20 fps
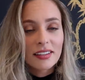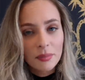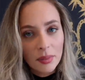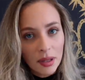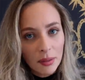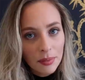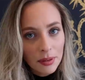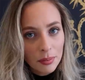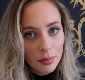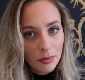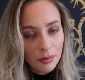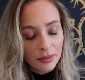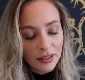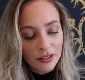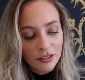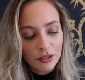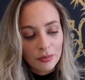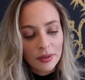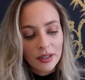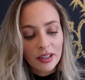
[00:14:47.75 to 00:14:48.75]
to be a people
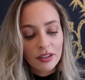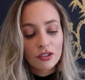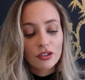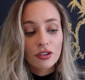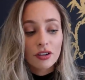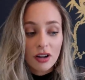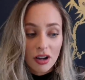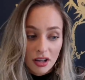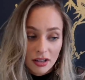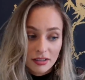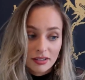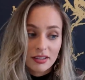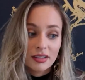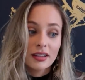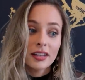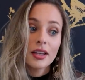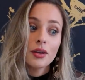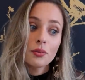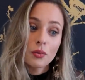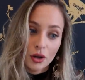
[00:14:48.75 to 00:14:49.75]
pleaser because you're
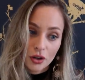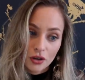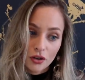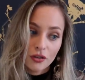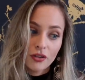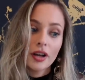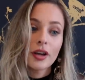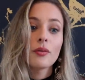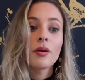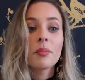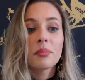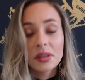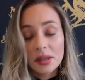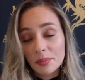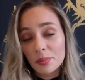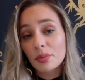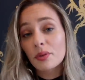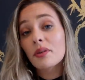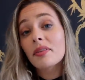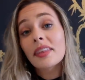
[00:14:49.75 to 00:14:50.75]
constantly wondering what
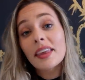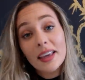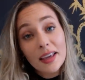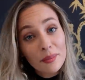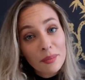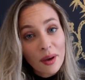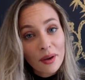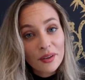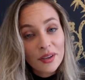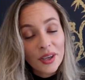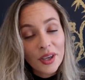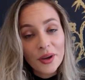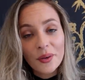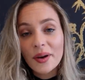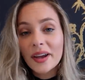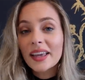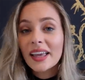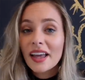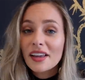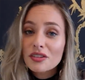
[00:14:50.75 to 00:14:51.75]
people think about you.
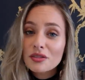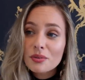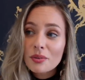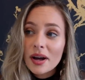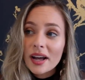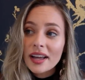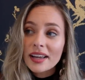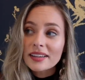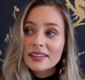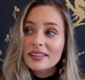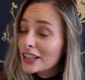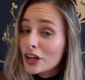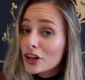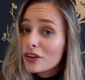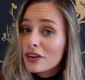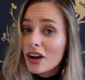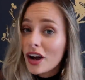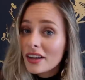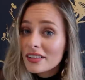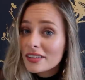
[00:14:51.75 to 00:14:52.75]
And guess what?
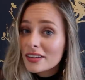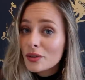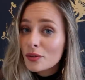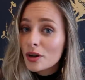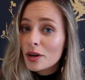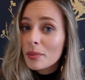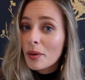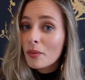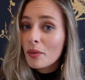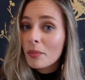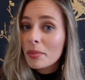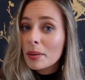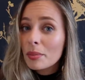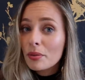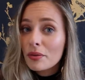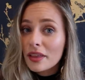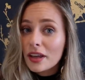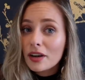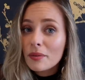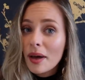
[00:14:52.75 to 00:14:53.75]
They're constantly worried about what
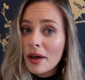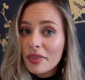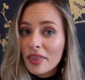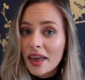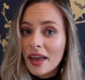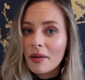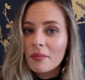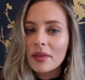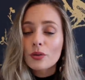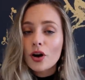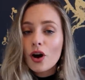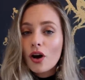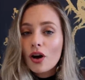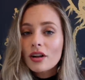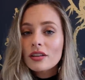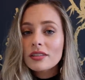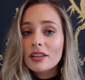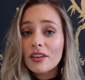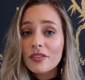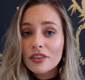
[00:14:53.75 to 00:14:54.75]
people think about them. We're
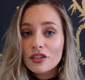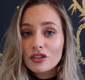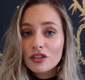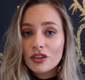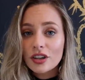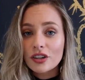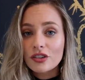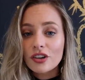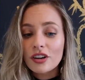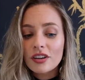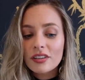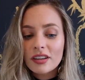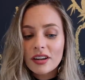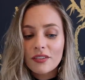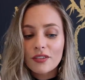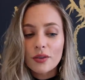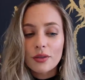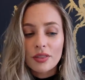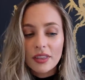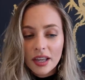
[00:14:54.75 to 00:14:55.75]
all selfish creatures. And
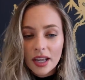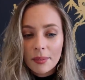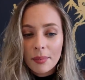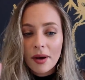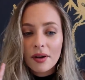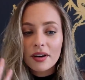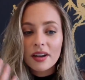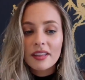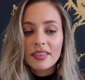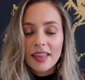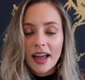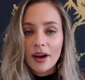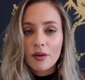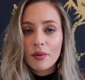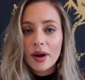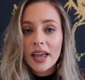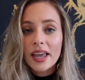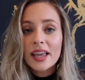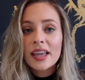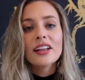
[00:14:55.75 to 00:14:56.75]
if you think about it that
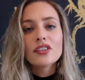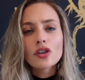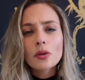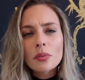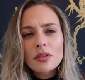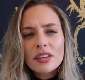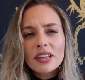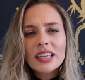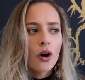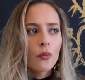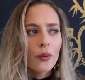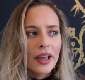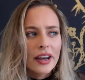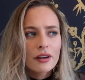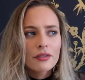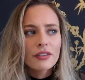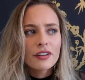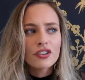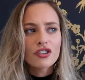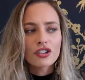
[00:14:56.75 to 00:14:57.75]
way, it's almost like a way
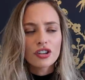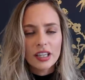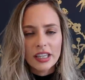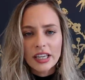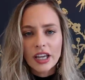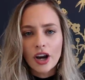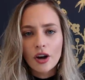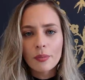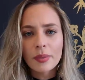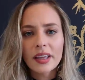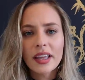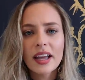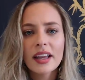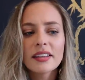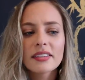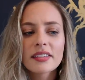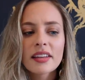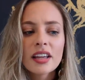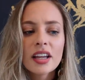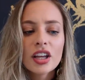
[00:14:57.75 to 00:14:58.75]
to feed your ego
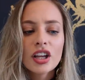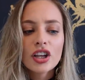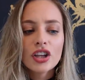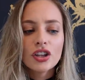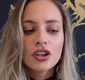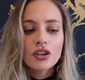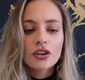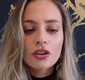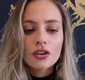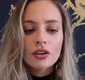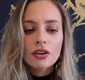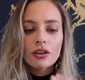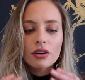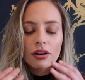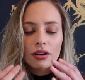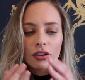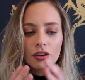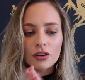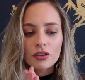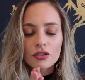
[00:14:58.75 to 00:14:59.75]
because
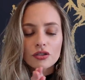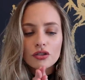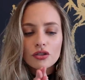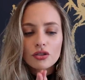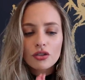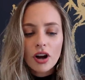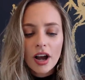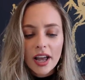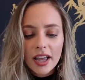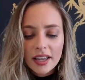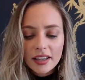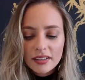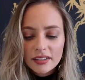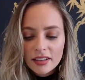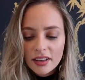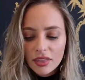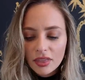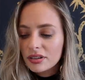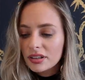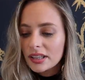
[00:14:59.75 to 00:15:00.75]
you're trying
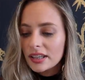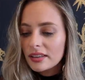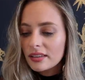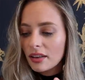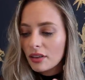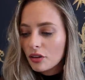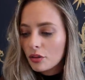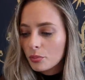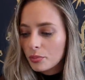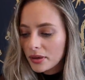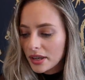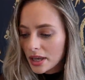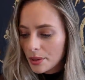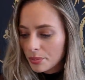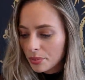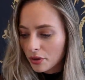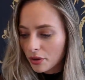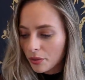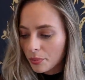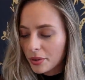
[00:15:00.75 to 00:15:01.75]
to please other
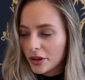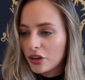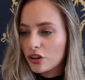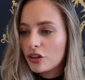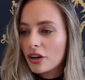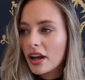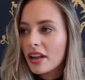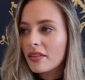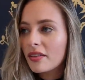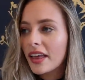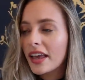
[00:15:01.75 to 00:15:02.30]
people, but you're not